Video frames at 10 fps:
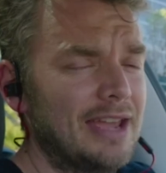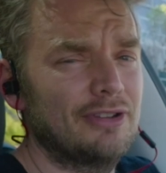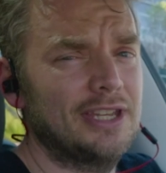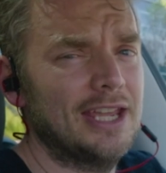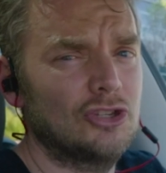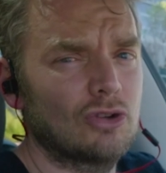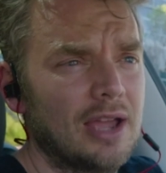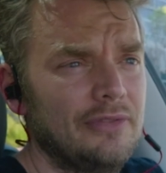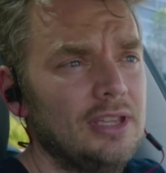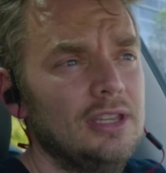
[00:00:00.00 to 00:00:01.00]
everyday
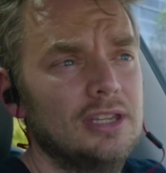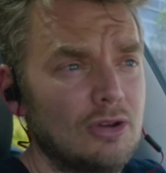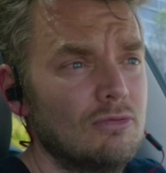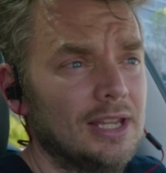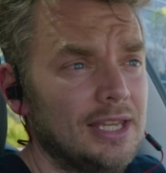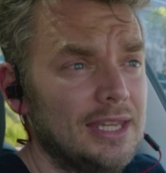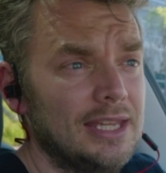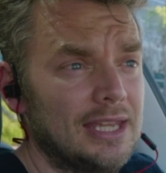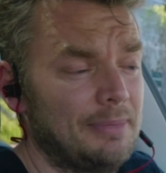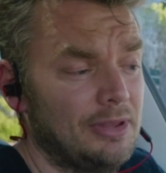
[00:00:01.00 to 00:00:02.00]
driving, you don't really
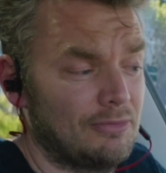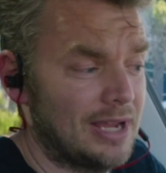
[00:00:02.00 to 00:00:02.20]
need it. I mean, the